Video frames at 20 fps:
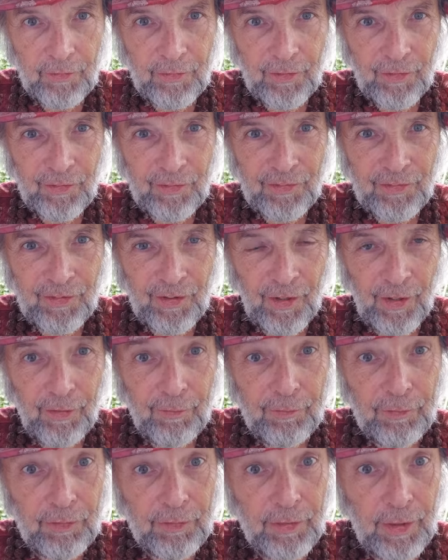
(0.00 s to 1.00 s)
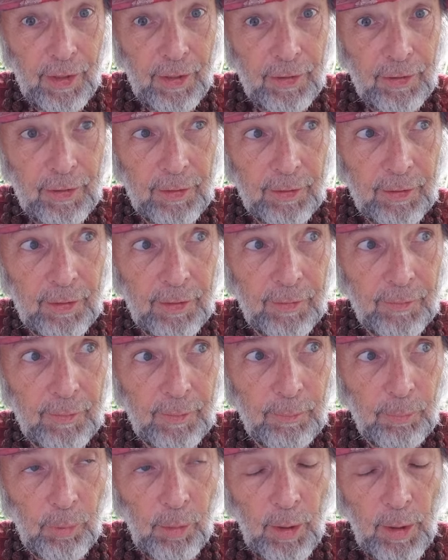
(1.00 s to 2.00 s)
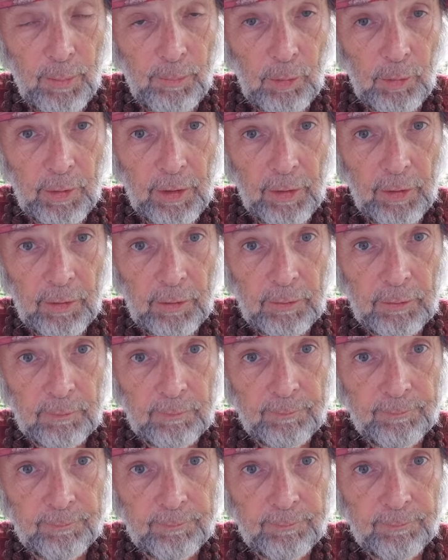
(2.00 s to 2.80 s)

yourself standing on the primal hill,